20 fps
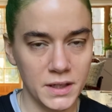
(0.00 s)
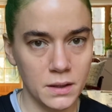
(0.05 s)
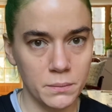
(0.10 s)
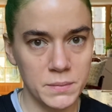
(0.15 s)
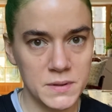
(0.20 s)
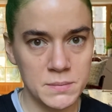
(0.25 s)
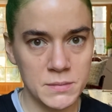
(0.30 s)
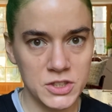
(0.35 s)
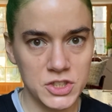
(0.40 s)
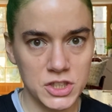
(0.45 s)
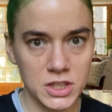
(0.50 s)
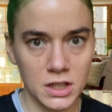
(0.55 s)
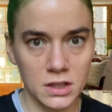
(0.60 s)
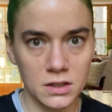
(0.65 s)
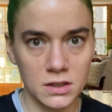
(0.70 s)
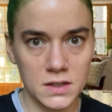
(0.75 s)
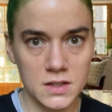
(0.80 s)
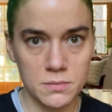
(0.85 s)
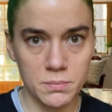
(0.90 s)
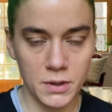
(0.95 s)
up as much
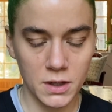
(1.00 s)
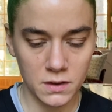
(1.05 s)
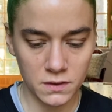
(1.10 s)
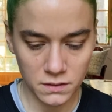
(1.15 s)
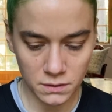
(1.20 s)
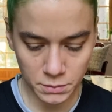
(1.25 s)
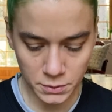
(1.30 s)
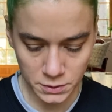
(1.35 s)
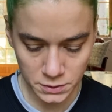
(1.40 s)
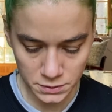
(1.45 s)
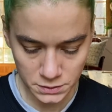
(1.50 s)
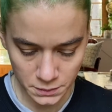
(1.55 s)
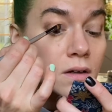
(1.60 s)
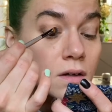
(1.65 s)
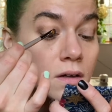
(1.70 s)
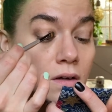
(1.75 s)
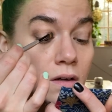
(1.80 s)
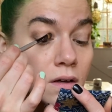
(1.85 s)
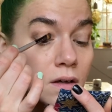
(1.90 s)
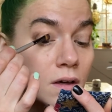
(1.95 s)
color as possible.
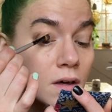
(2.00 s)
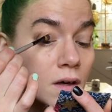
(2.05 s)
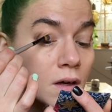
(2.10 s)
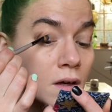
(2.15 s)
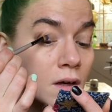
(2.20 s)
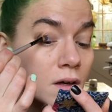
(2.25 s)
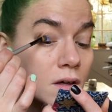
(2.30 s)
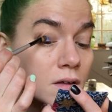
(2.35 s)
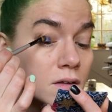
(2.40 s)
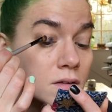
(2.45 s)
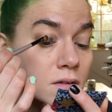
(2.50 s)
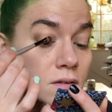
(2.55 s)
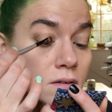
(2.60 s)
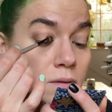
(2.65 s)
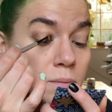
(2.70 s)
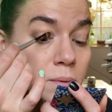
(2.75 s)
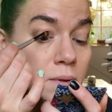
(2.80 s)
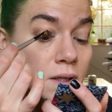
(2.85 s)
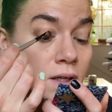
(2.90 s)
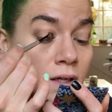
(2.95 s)
Okay, just
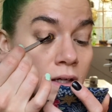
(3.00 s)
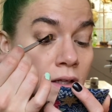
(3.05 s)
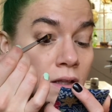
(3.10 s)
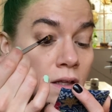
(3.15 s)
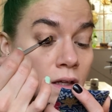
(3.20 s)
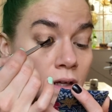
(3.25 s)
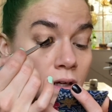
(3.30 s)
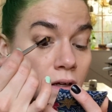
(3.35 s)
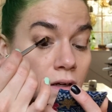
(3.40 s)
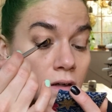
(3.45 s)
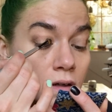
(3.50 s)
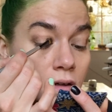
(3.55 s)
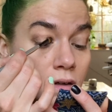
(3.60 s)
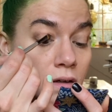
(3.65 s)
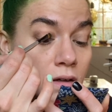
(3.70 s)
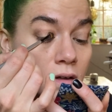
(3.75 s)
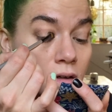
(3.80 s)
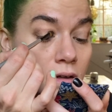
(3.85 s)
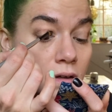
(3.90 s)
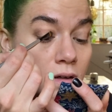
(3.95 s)
applying that
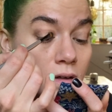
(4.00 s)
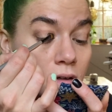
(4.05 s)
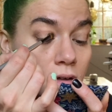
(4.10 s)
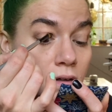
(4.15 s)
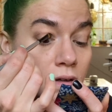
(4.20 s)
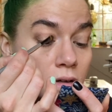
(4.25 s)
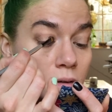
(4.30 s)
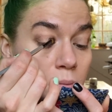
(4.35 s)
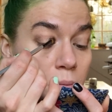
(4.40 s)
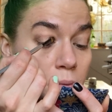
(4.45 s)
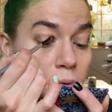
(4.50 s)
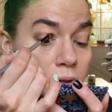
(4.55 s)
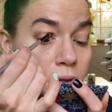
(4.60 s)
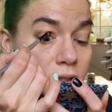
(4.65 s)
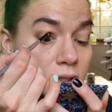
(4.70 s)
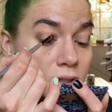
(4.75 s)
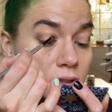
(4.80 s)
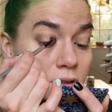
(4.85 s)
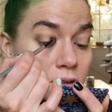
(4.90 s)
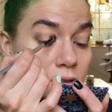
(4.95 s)

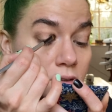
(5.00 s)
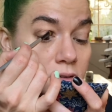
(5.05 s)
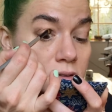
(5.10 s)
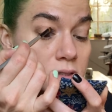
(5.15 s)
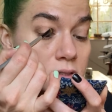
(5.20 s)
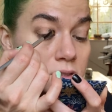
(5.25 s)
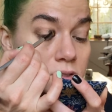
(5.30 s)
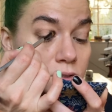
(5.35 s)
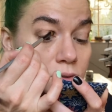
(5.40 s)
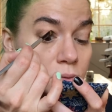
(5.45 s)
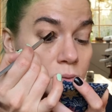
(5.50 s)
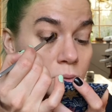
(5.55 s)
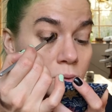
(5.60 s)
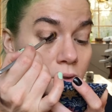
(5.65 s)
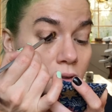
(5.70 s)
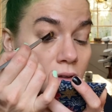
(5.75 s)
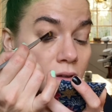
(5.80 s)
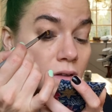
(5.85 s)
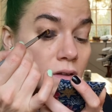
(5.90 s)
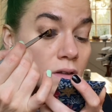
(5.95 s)
pretty close to
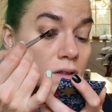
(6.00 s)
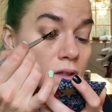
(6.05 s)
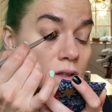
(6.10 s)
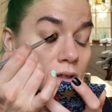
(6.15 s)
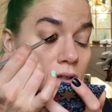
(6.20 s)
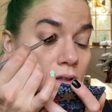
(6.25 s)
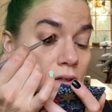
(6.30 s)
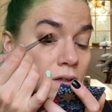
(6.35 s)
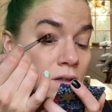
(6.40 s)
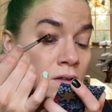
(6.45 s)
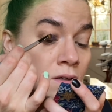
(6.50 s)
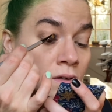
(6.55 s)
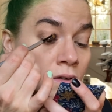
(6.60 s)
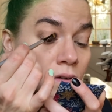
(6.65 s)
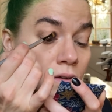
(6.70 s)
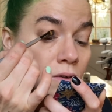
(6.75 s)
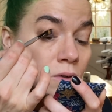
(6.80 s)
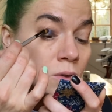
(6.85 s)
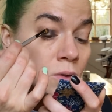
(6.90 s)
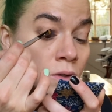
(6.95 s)
the inner
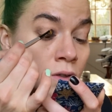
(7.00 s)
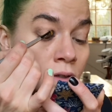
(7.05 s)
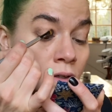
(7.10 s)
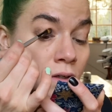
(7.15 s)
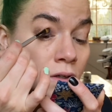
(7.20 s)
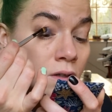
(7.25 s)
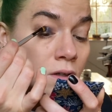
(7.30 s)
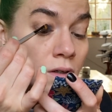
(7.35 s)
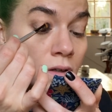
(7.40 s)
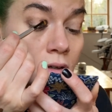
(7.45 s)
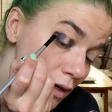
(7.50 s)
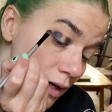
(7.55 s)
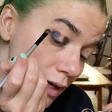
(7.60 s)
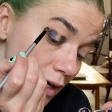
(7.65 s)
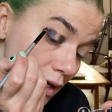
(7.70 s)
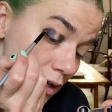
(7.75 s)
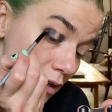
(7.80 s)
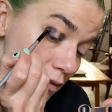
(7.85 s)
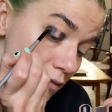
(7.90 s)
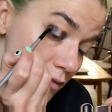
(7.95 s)
corner. I
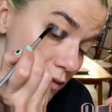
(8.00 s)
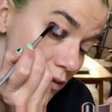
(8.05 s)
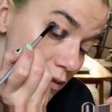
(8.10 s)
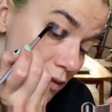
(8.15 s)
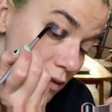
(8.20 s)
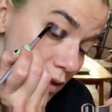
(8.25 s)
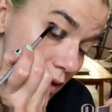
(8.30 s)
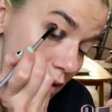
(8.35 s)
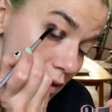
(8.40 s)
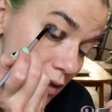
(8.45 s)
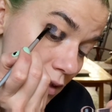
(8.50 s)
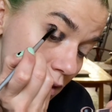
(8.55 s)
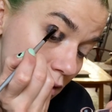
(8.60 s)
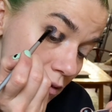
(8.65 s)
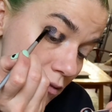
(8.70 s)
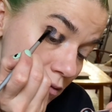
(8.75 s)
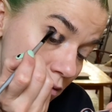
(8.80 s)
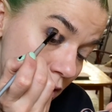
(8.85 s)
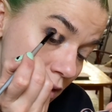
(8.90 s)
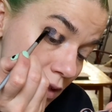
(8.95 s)
have slightly
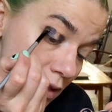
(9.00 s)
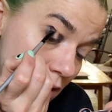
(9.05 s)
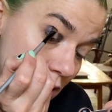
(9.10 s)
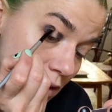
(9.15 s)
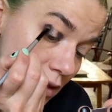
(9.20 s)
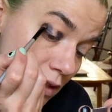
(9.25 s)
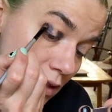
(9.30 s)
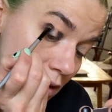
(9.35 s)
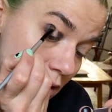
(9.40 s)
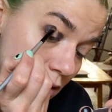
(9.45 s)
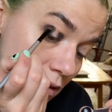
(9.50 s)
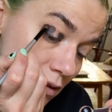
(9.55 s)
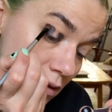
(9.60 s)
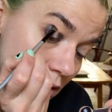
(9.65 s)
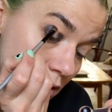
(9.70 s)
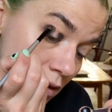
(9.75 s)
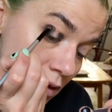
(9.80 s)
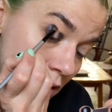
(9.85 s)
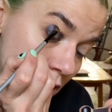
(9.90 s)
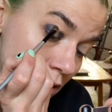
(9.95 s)
wrinkly
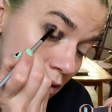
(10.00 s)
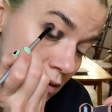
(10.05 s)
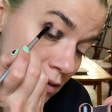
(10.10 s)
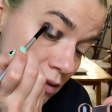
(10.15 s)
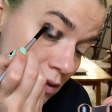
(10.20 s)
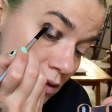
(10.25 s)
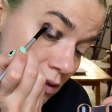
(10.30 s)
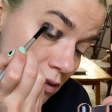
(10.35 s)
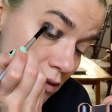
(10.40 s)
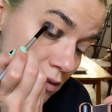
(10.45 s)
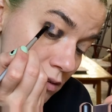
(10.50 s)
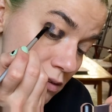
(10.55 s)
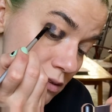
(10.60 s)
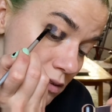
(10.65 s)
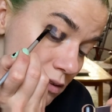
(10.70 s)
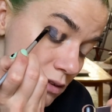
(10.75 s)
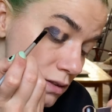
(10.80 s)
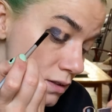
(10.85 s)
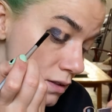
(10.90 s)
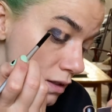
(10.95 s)
eyelids.
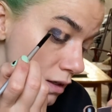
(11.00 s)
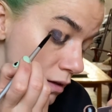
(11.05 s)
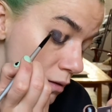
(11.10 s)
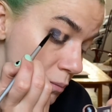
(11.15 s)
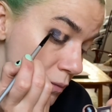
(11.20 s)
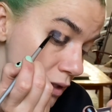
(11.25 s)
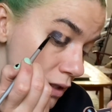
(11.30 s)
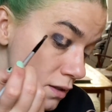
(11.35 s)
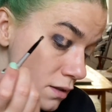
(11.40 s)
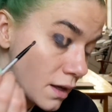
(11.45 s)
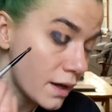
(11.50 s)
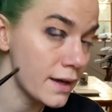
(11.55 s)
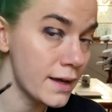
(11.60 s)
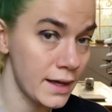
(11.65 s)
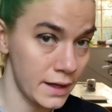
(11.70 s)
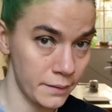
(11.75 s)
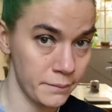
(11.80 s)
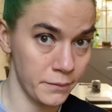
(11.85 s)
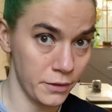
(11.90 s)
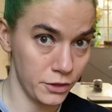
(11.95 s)
I mean, I
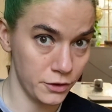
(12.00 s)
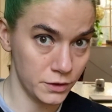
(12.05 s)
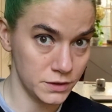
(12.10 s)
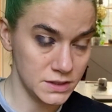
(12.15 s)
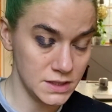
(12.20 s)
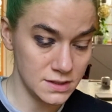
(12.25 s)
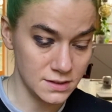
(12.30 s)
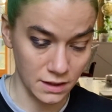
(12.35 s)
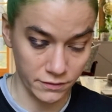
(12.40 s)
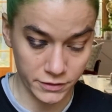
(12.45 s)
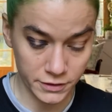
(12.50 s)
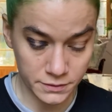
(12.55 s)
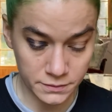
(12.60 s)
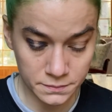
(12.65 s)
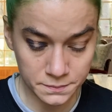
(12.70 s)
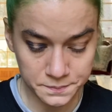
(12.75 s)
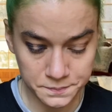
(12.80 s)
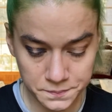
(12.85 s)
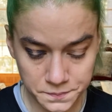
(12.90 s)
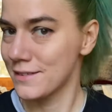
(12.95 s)
am 37.
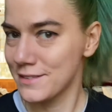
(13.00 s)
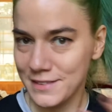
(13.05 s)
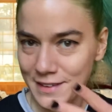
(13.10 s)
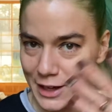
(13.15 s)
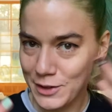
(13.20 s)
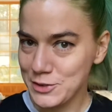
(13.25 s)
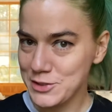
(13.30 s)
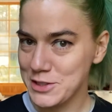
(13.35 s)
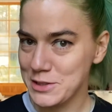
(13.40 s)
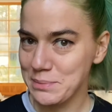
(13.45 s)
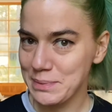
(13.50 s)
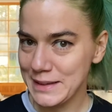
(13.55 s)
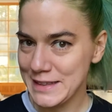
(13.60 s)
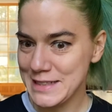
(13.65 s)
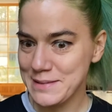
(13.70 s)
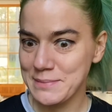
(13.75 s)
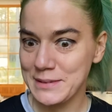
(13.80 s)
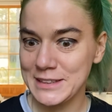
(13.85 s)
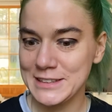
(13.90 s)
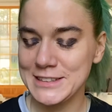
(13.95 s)
So that was the
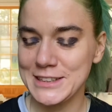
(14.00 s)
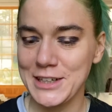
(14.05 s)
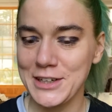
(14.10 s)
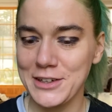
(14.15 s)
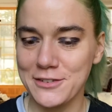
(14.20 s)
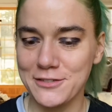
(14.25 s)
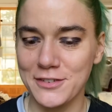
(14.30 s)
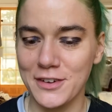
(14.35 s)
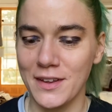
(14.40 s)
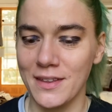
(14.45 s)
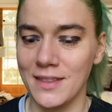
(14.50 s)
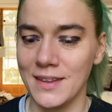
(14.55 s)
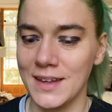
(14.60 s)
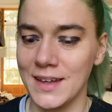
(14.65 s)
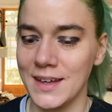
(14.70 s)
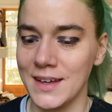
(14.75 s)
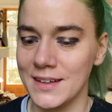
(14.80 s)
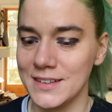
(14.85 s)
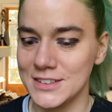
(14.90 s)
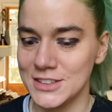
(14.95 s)
placement of
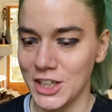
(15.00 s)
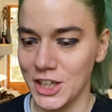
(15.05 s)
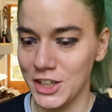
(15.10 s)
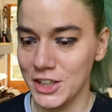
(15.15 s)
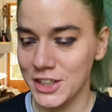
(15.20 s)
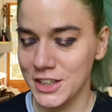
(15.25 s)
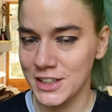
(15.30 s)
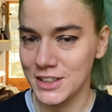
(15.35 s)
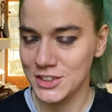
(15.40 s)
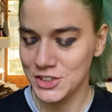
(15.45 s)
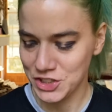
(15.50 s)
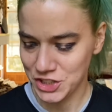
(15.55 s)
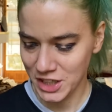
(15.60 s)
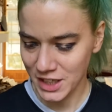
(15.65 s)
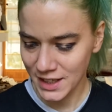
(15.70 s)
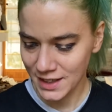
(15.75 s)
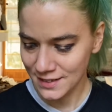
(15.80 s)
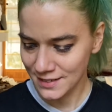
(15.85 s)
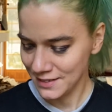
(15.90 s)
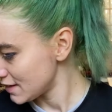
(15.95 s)
the tuck
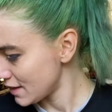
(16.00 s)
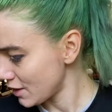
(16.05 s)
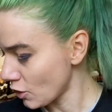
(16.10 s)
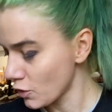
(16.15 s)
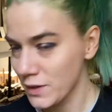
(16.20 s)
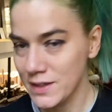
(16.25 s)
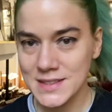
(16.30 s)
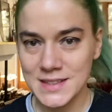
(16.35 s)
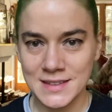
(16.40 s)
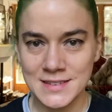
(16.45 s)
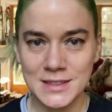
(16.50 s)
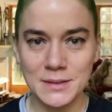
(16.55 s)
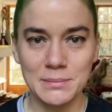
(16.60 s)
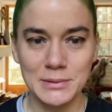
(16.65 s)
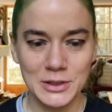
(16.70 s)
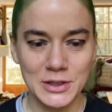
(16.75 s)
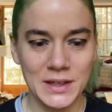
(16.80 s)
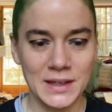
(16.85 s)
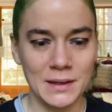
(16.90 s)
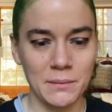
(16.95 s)
shade. It always ends up
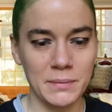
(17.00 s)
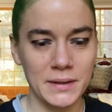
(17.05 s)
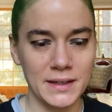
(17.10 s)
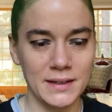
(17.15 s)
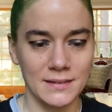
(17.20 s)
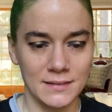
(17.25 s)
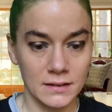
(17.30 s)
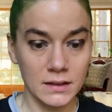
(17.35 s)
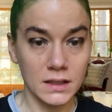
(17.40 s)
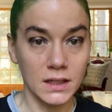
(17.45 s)
looking a bit...